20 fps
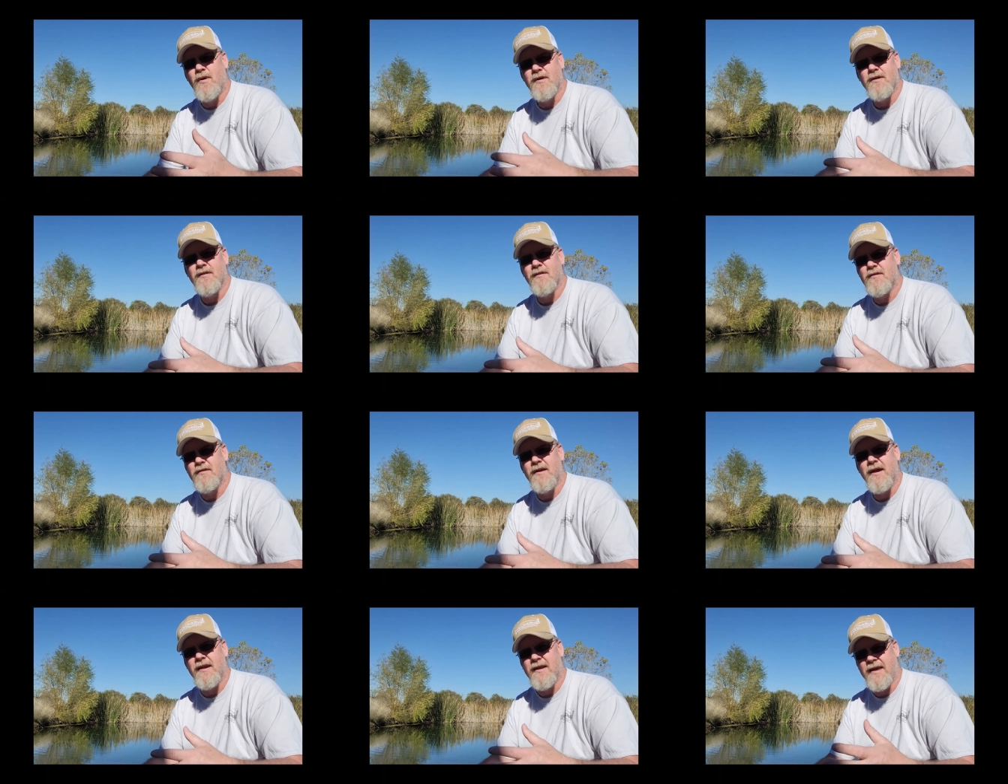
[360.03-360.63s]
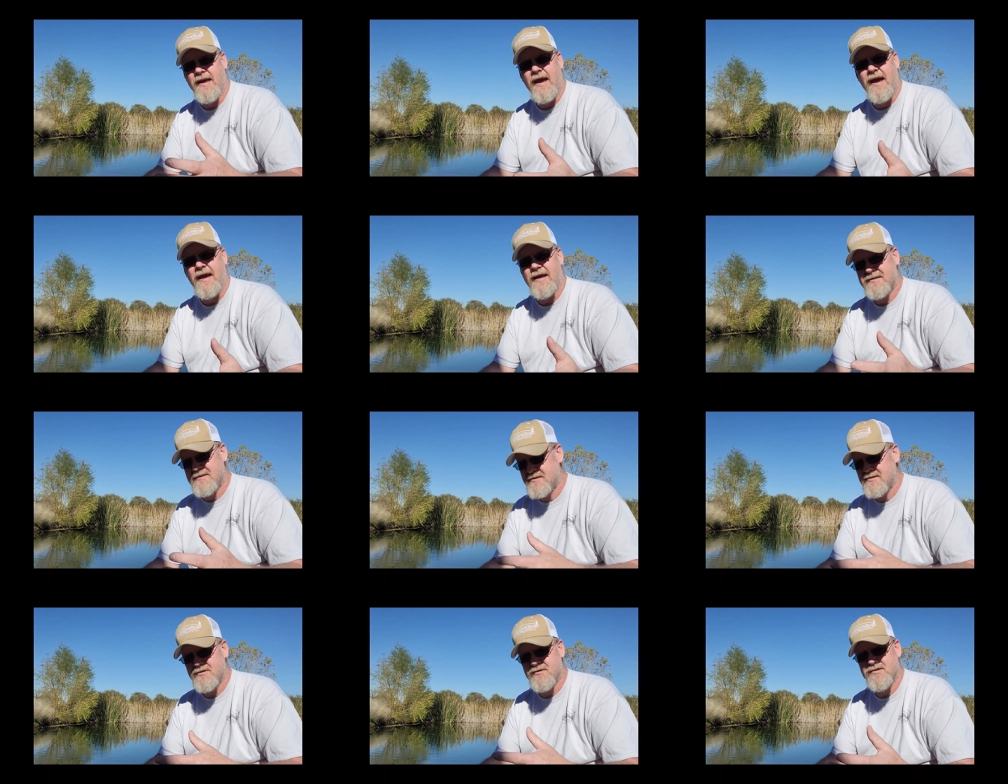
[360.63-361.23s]
wanting to learn how to
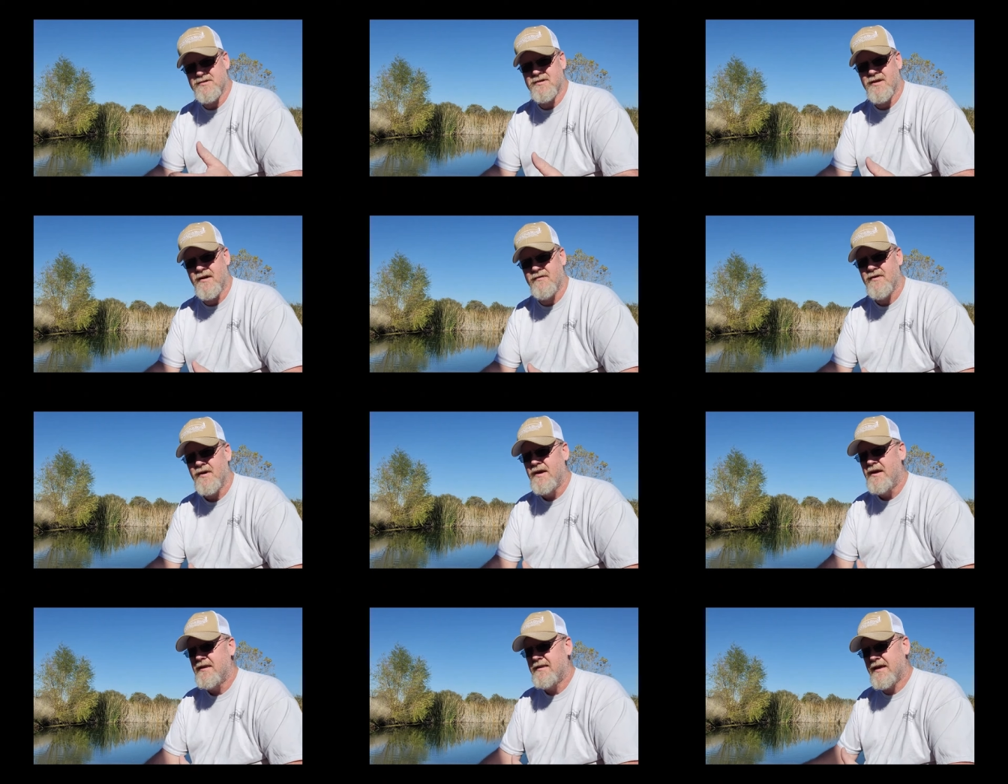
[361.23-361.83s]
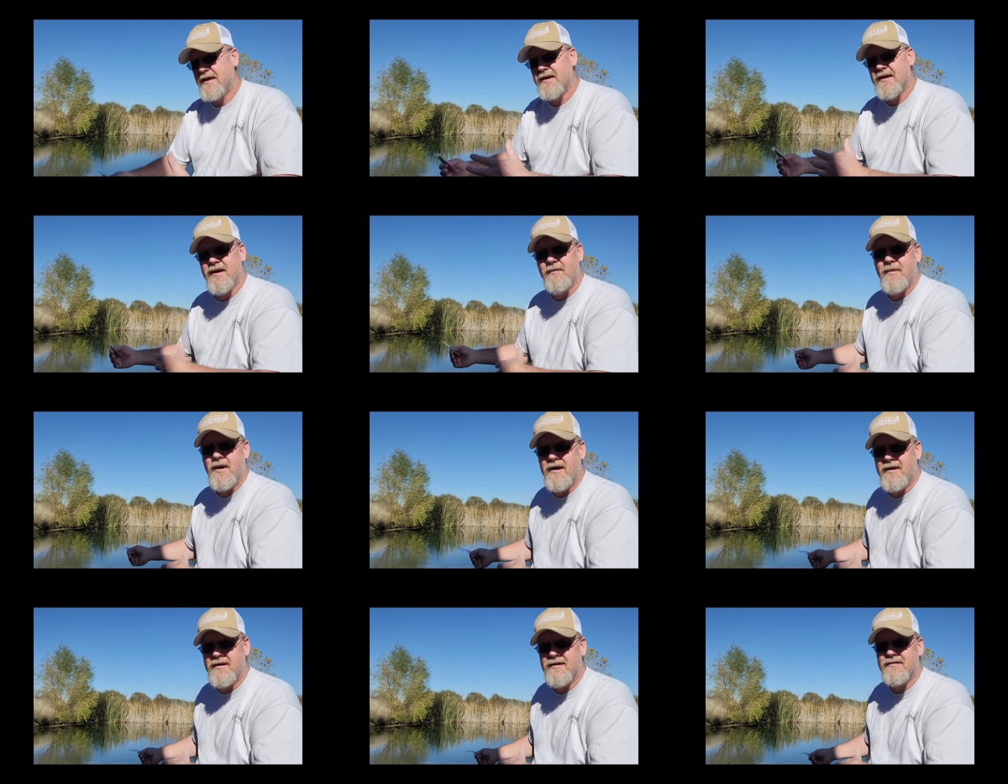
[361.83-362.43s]
cast, do stuff, they can
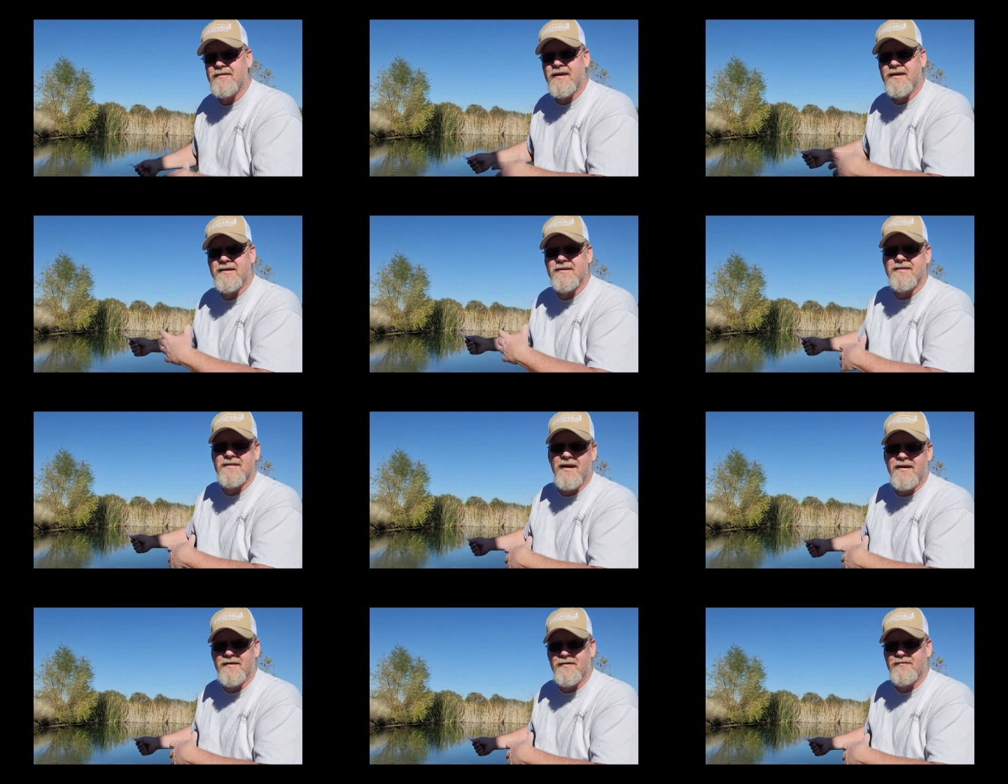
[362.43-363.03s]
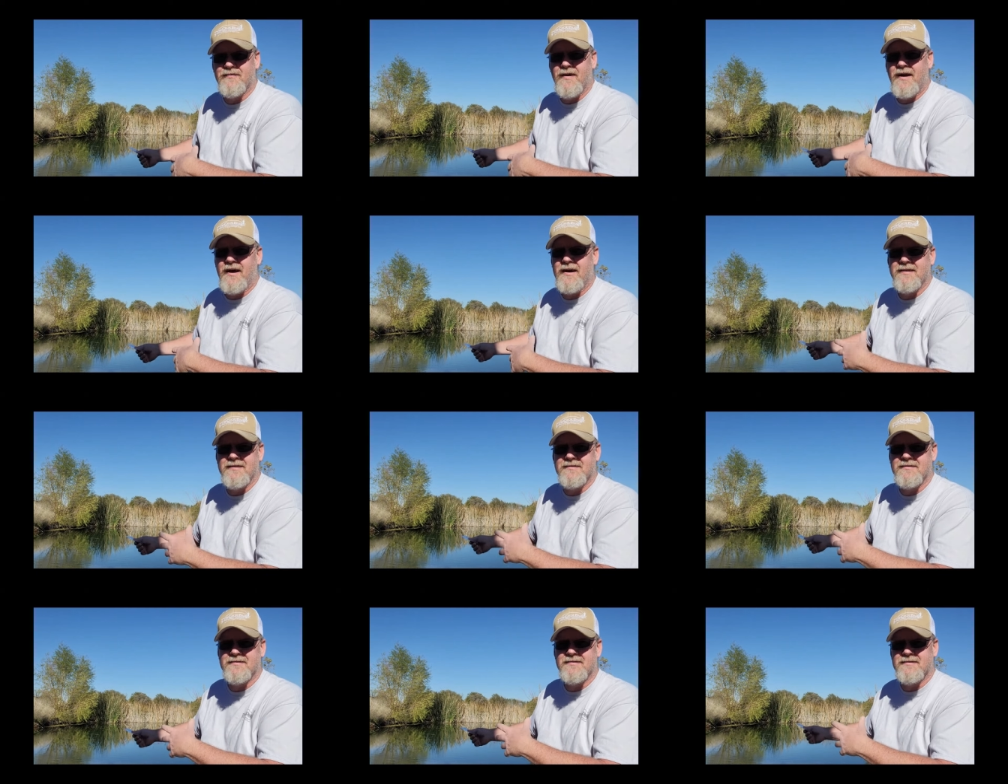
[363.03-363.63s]
come out here, they can tie their
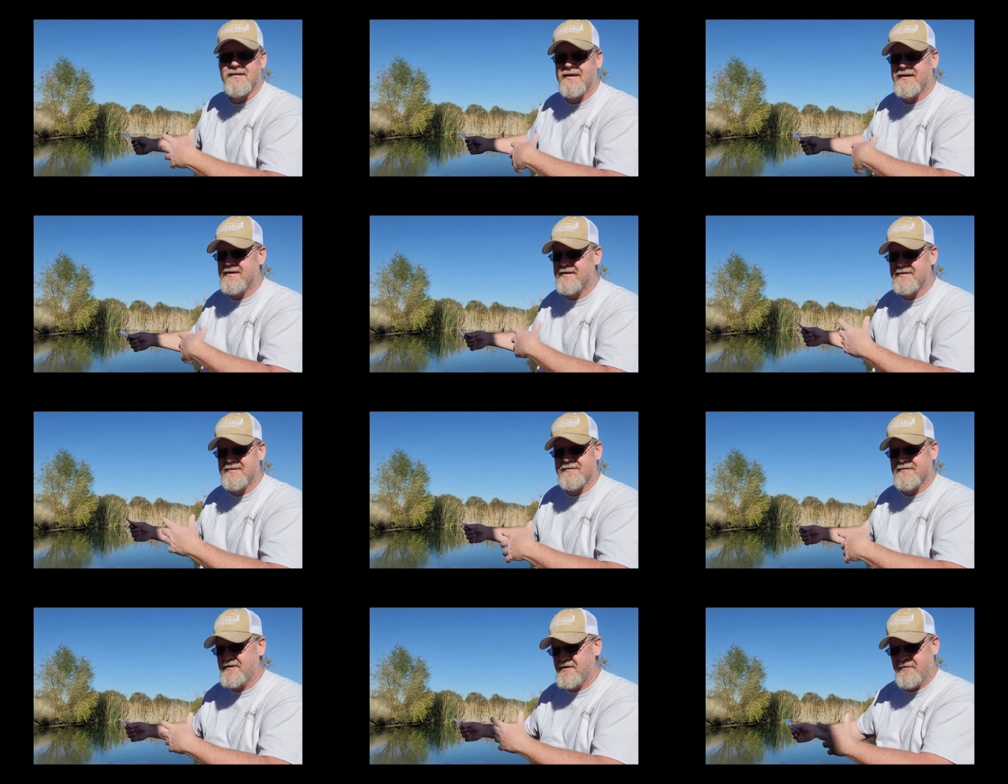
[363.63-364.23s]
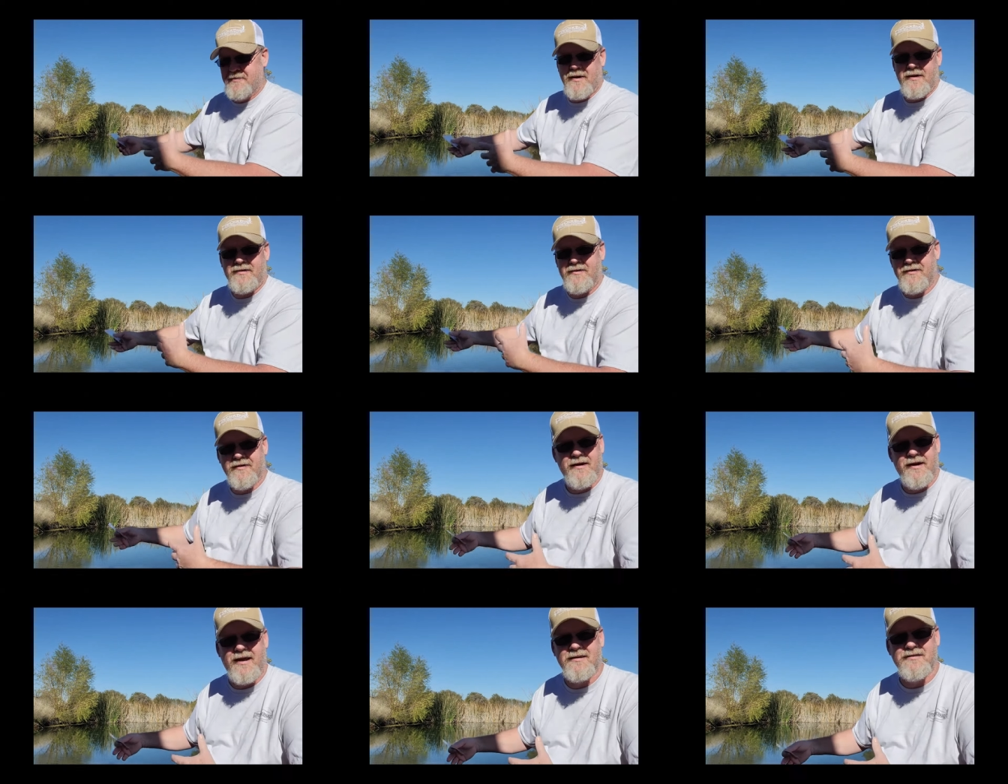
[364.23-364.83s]
flies, they can come out
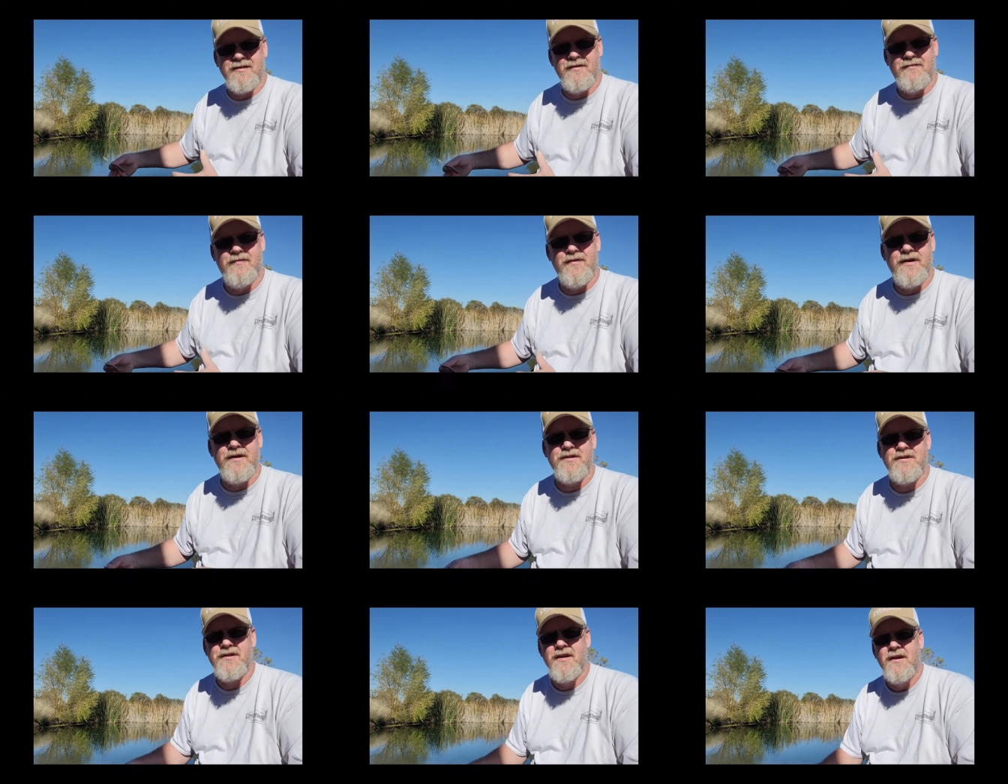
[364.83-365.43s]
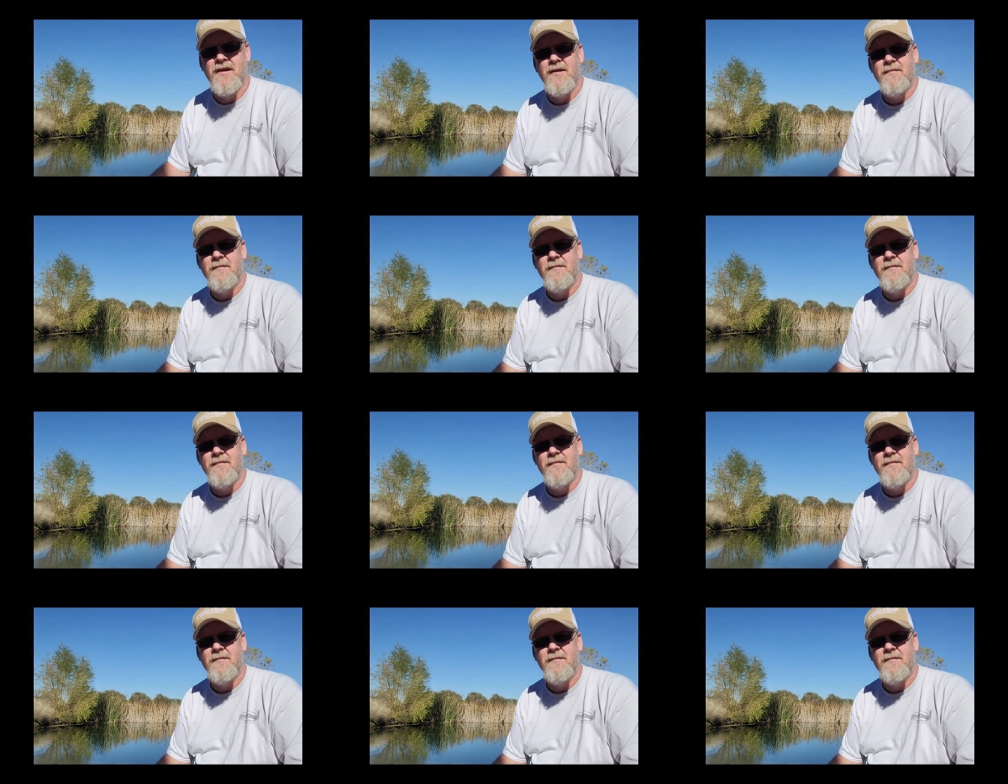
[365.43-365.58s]
here and actually fish.